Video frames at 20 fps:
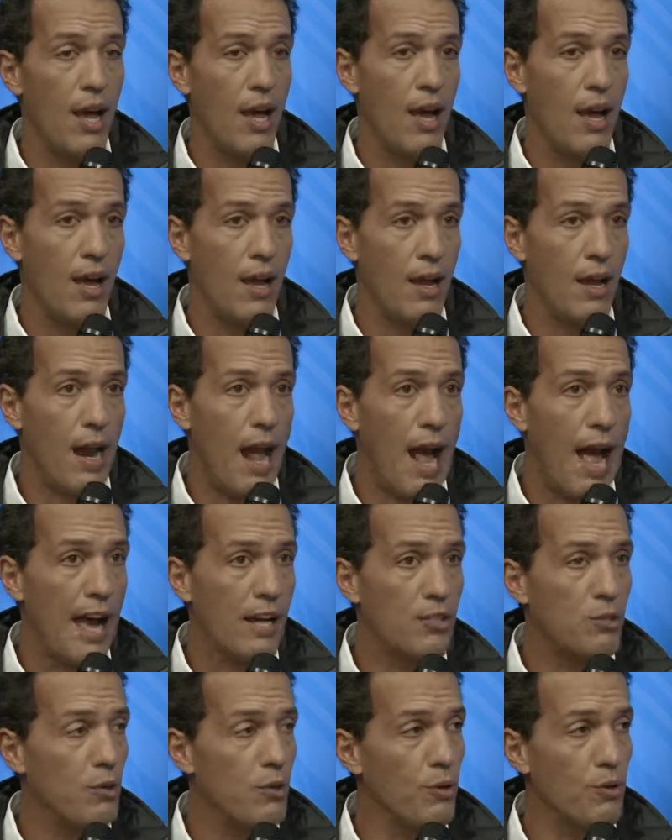and
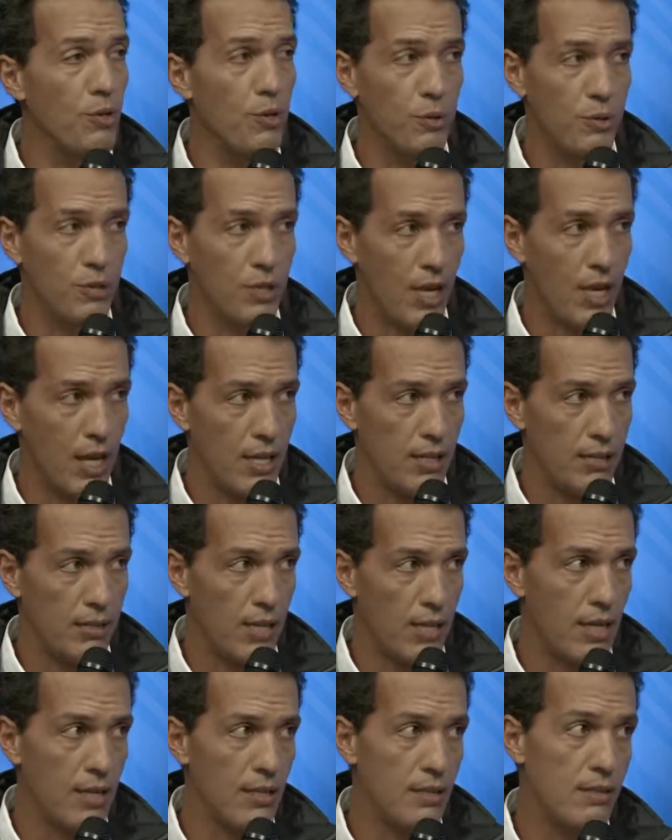actual use
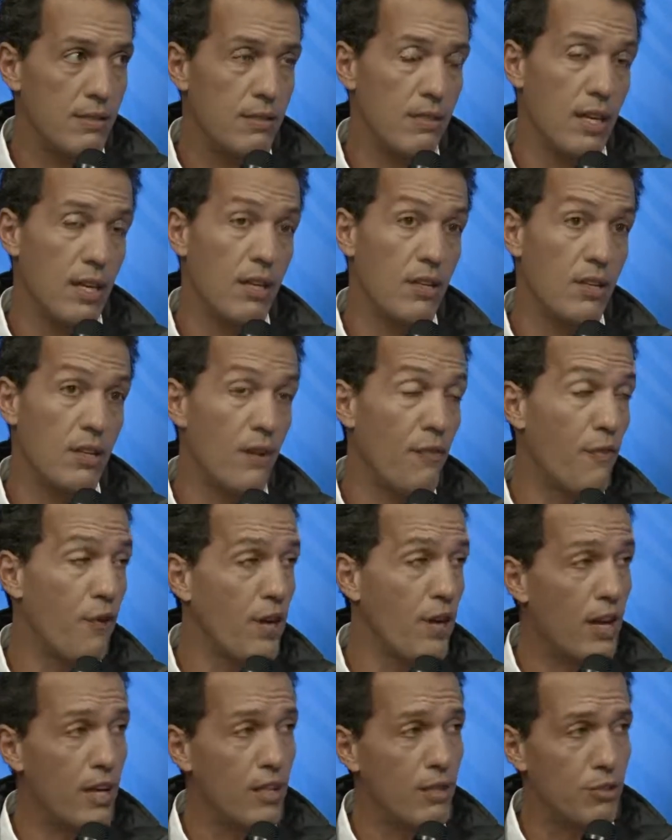cases in
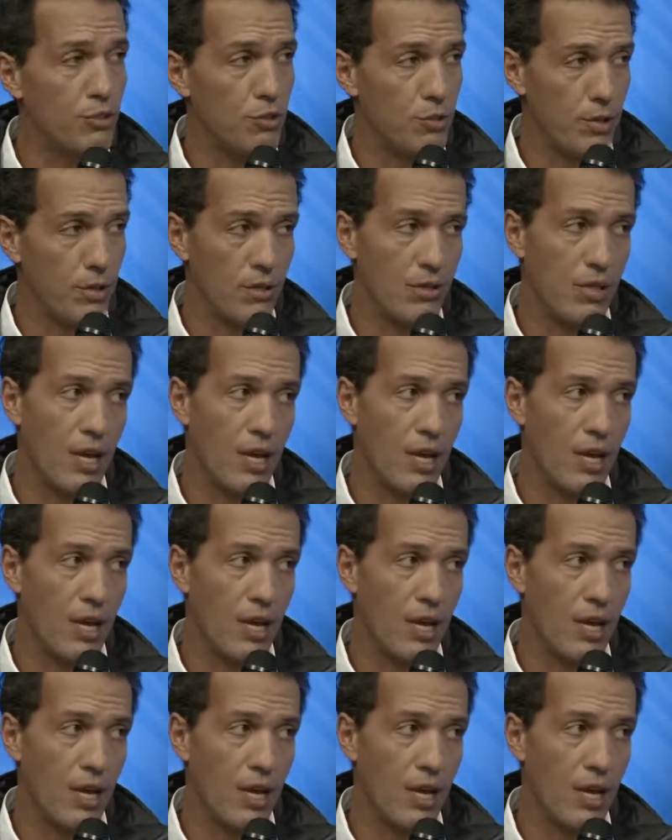different industries